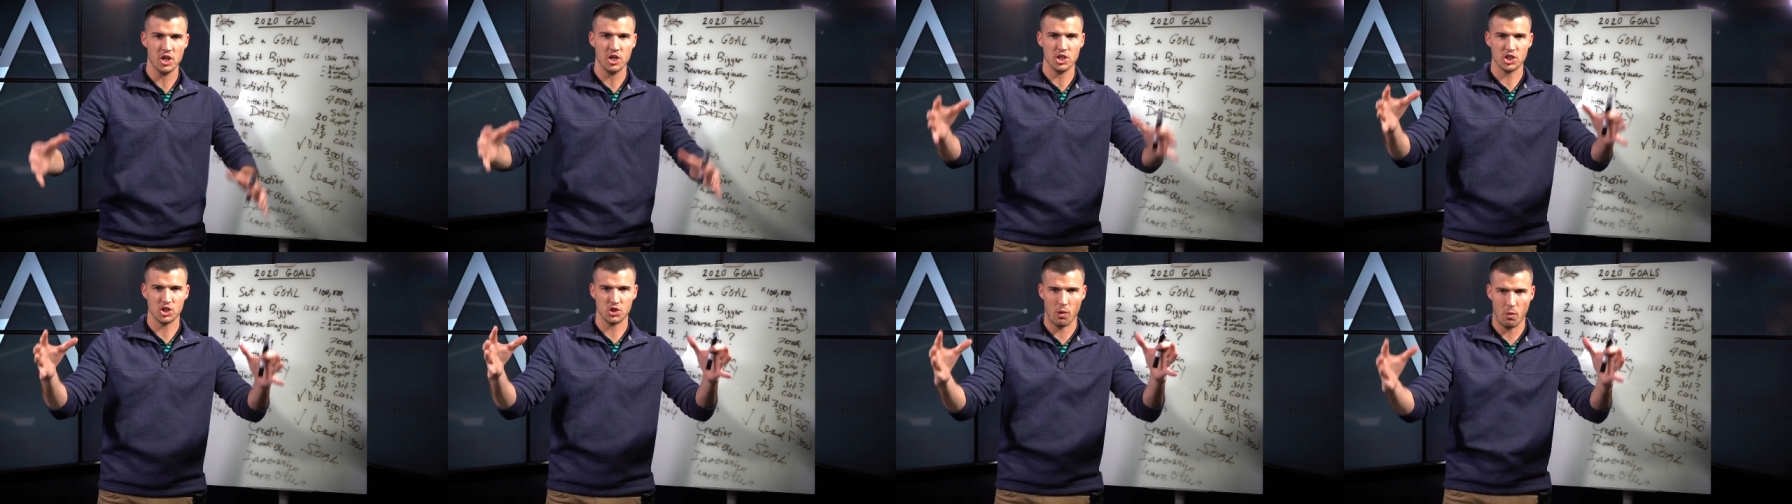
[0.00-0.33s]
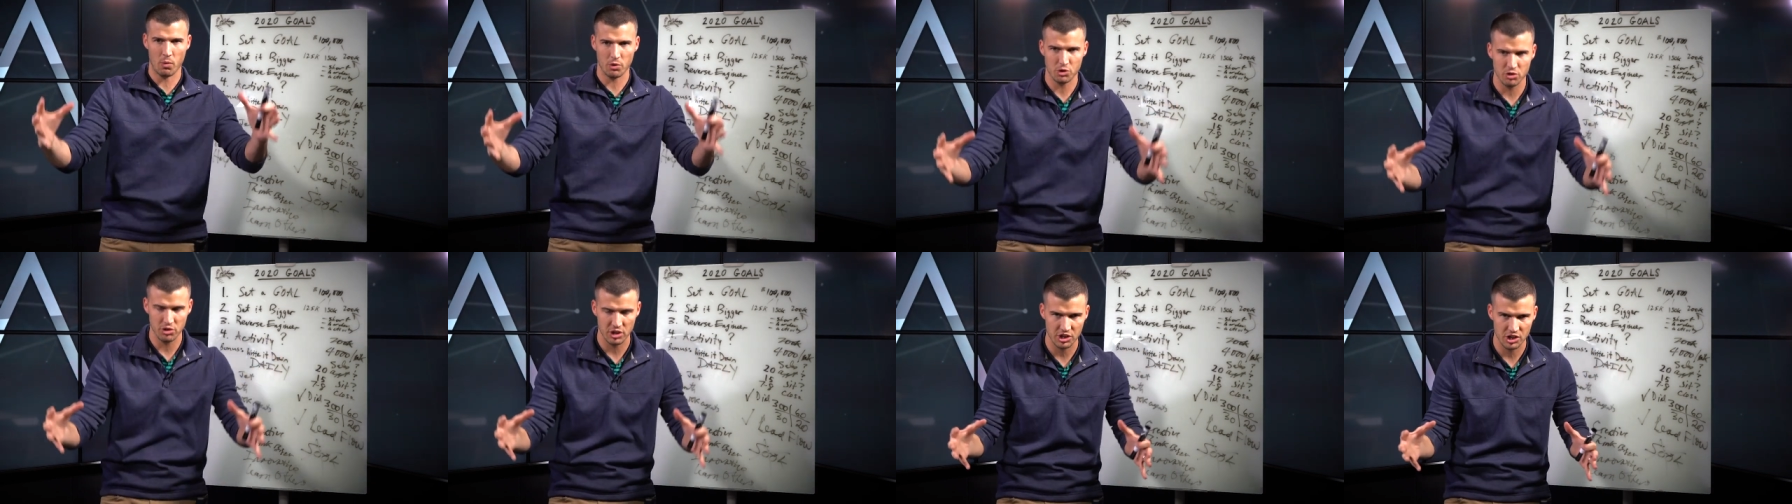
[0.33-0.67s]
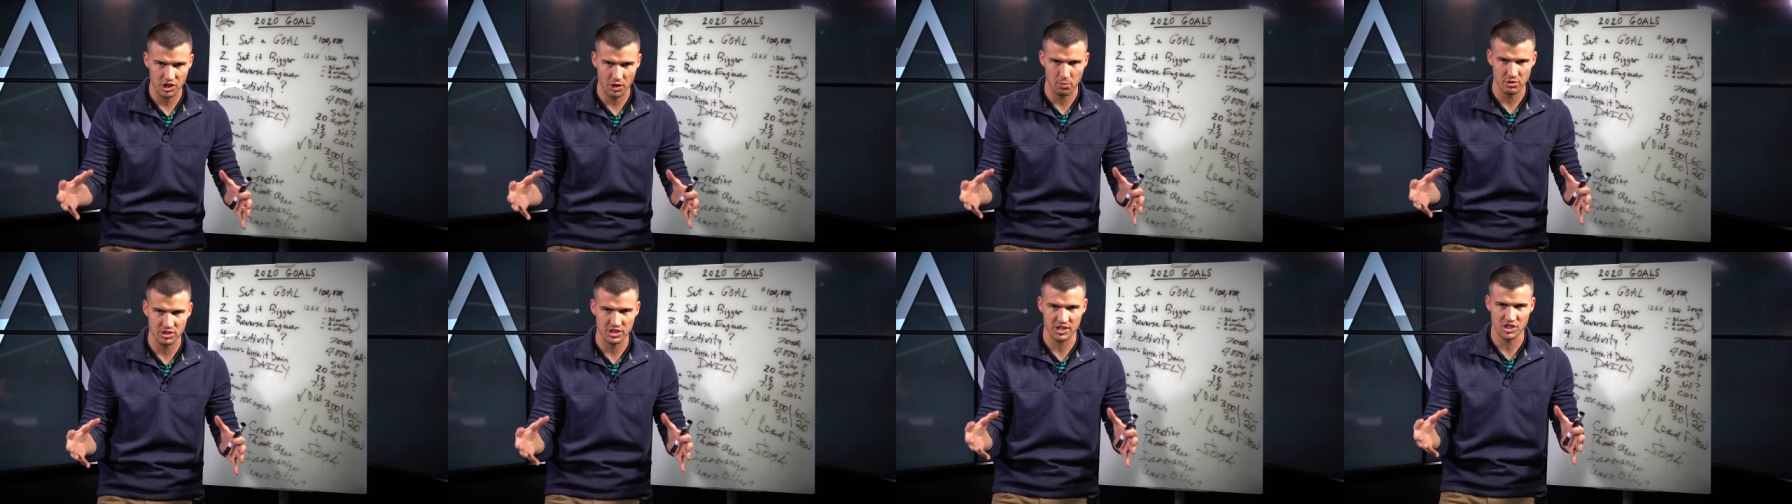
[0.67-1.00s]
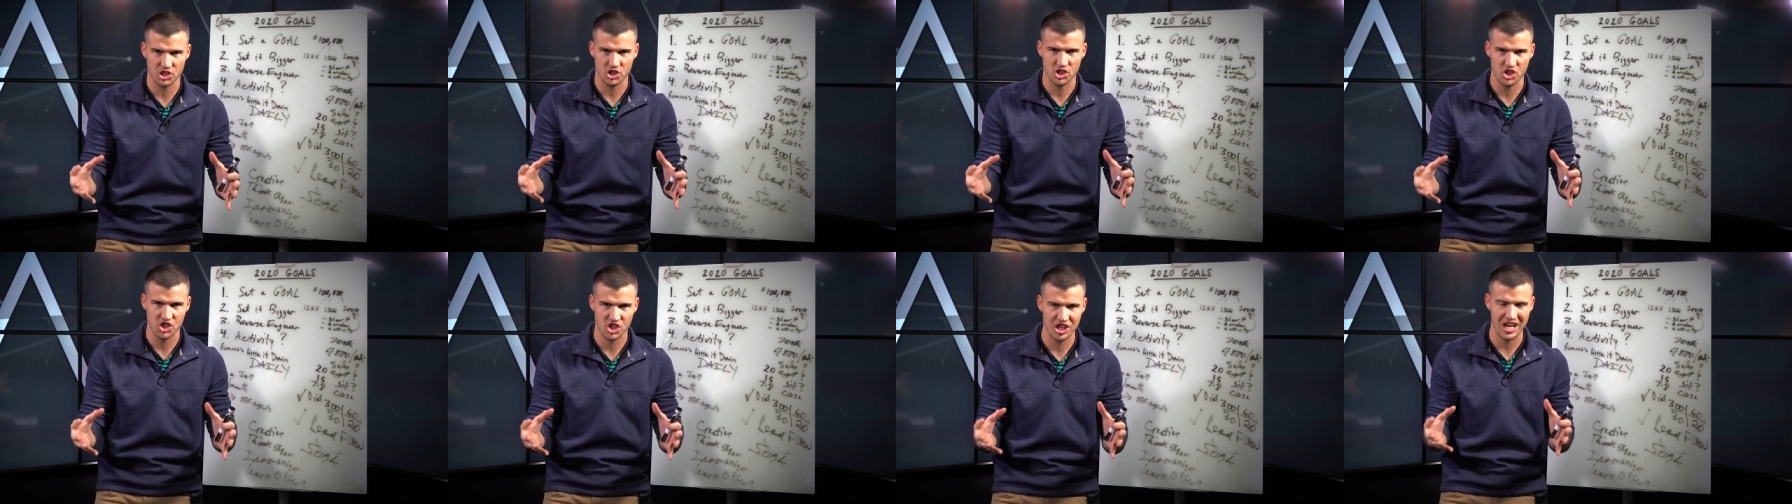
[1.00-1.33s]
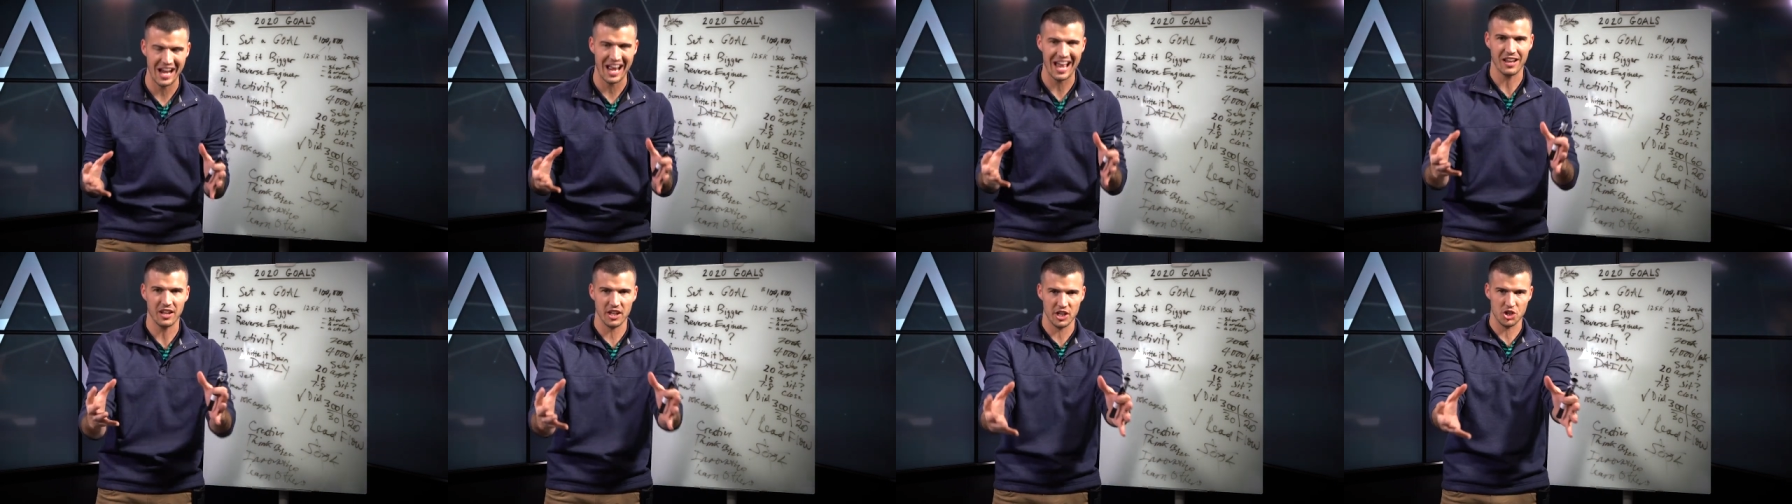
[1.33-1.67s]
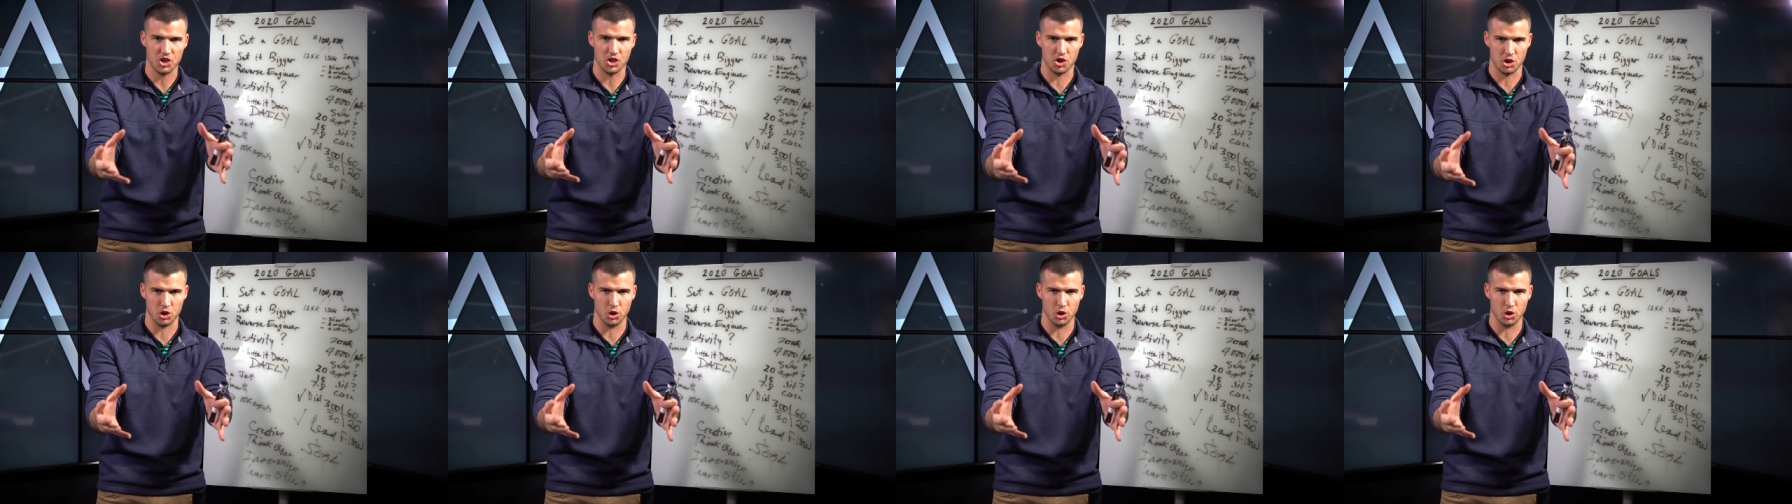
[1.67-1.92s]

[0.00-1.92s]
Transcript: So I want you to I want this to challenge